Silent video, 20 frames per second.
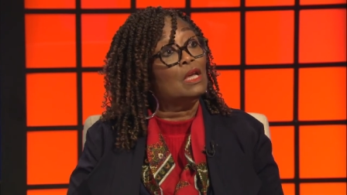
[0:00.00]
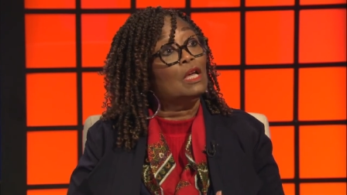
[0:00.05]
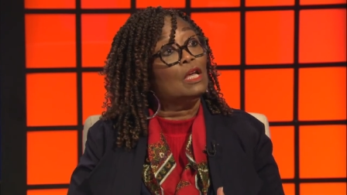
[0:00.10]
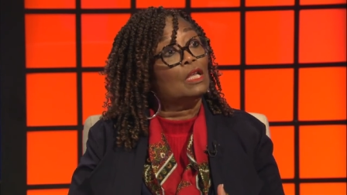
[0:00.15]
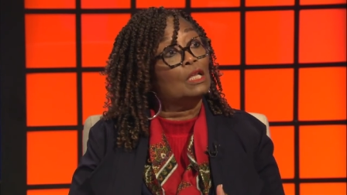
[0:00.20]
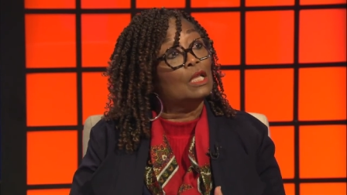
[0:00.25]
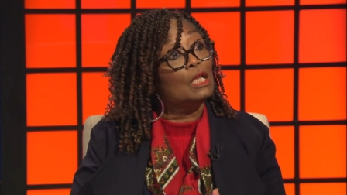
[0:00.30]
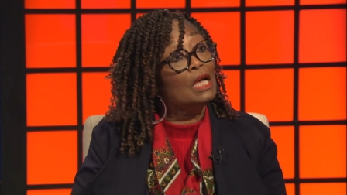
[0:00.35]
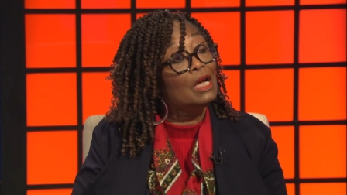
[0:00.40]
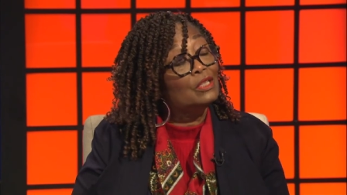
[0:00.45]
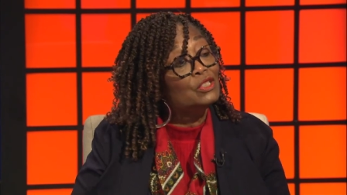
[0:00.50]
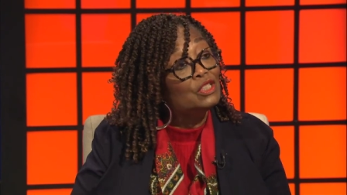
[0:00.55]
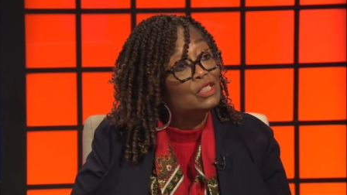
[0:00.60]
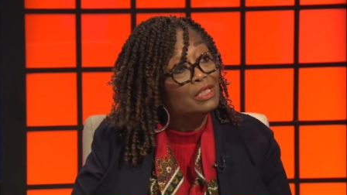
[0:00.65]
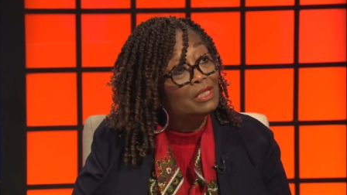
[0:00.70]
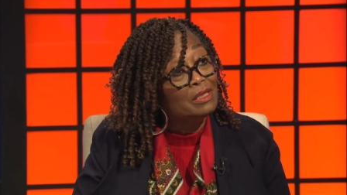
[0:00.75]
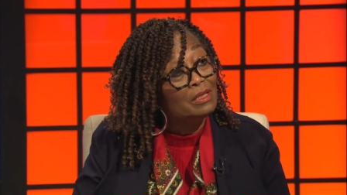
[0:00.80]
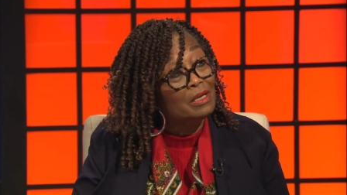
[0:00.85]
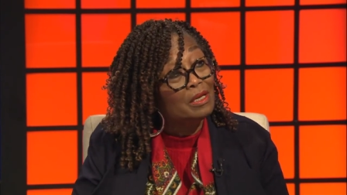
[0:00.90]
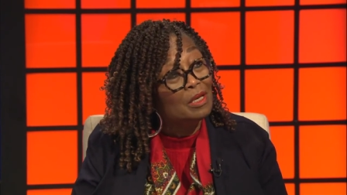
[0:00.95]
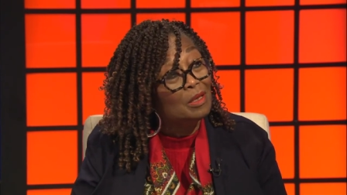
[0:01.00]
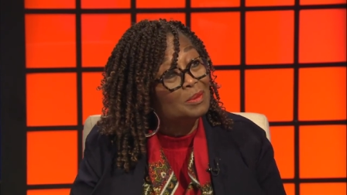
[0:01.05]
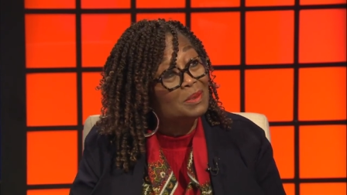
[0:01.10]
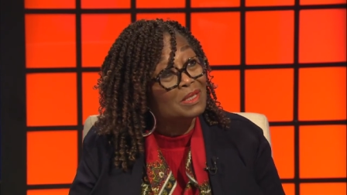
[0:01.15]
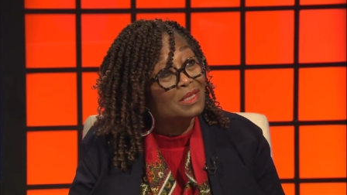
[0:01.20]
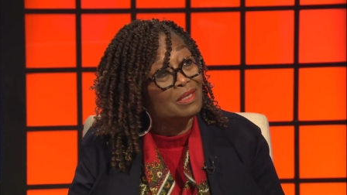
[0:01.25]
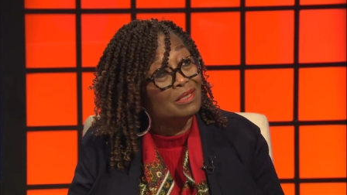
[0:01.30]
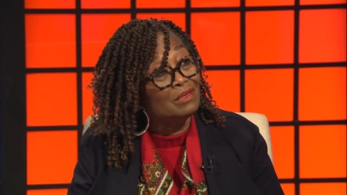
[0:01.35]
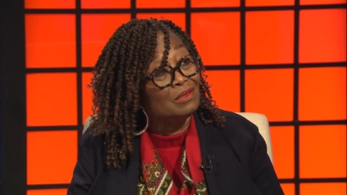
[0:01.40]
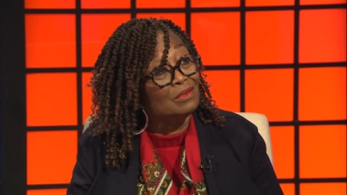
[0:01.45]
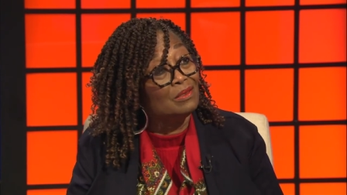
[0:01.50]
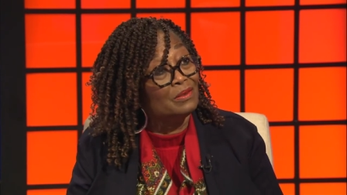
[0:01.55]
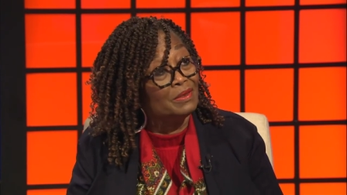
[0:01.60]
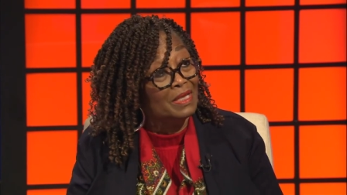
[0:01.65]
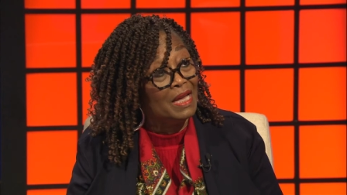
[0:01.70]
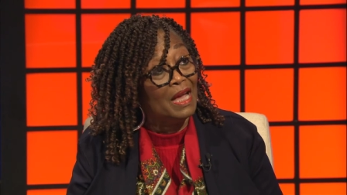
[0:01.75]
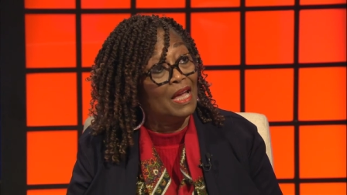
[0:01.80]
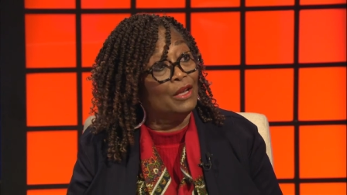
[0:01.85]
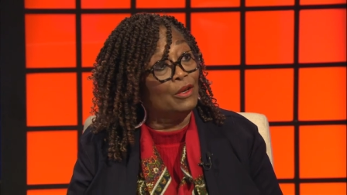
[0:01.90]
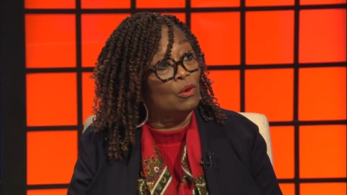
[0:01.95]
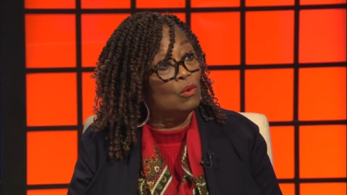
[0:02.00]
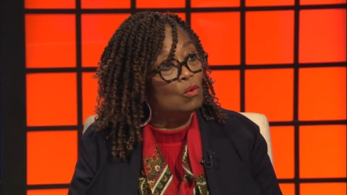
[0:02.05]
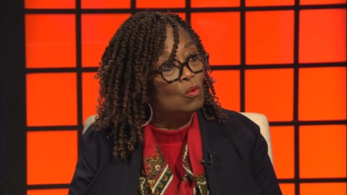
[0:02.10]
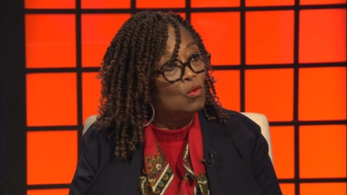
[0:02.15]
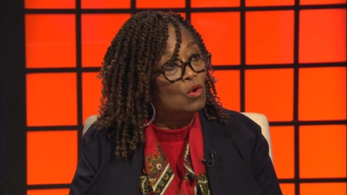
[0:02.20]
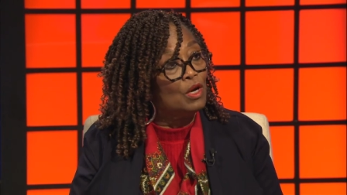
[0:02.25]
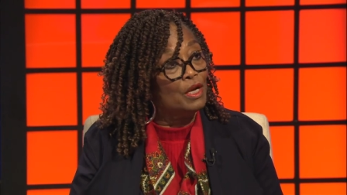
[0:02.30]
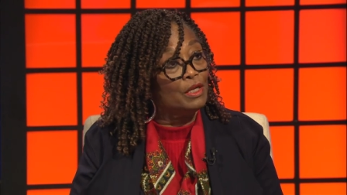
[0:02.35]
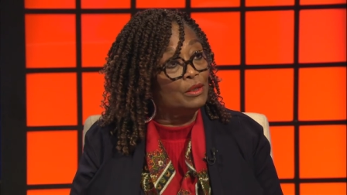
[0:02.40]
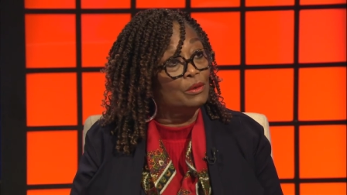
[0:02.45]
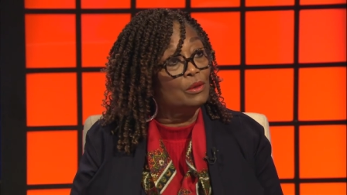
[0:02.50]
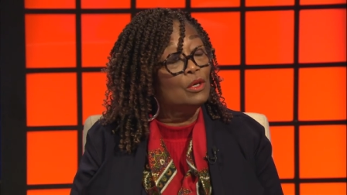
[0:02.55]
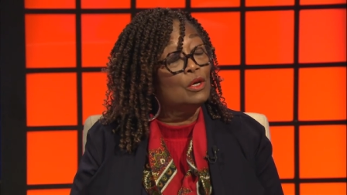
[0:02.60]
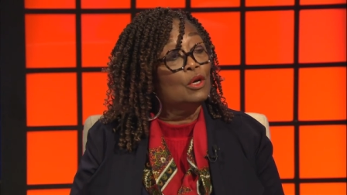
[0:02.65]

launching Upskill 901,